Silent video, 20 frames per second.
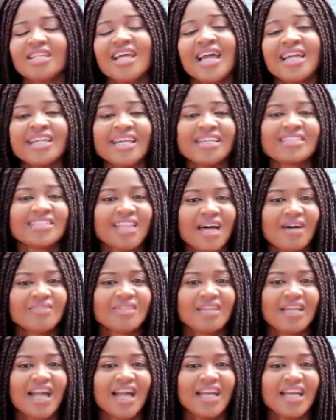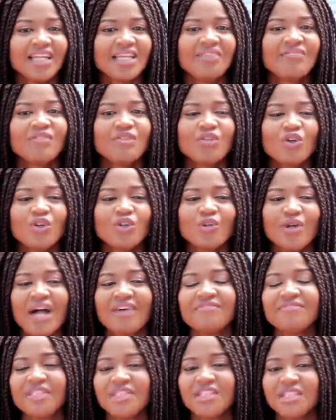10 years down the line, even though you
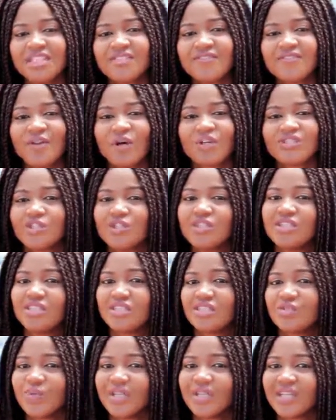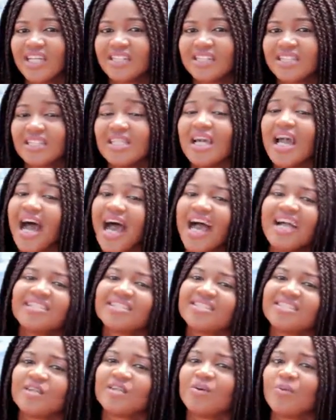have these flaws or these weaknesses, I
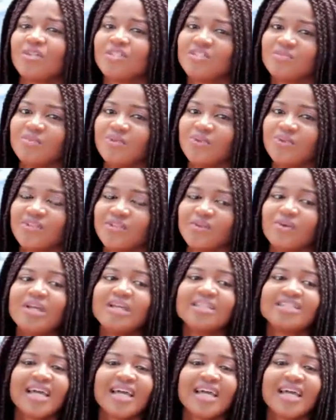still want to be with you.